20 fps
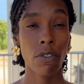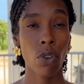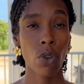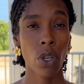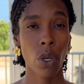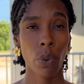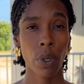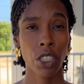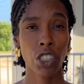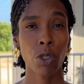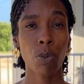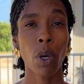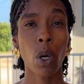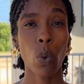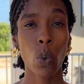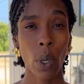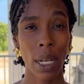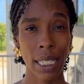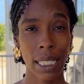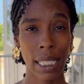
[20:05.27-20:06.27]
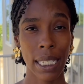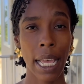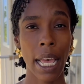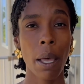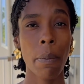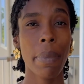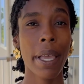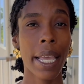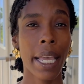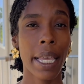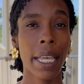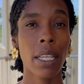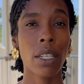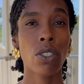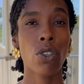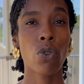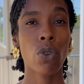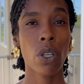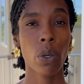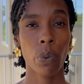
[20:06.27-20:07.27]
you can reach him on WhatsApp, and
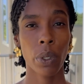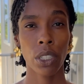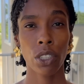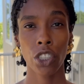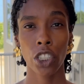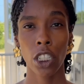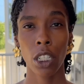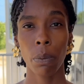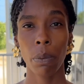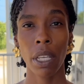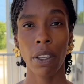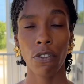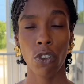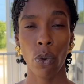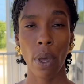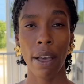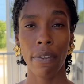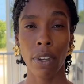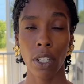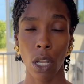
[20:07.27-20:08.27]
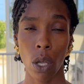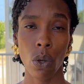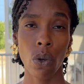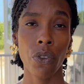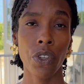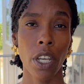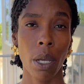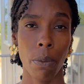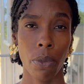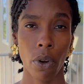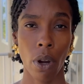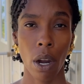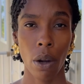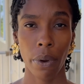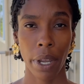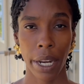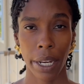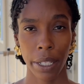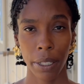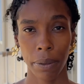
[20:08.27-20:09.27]
you can reach him if you have a local number
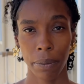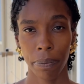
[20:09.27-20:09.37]
already.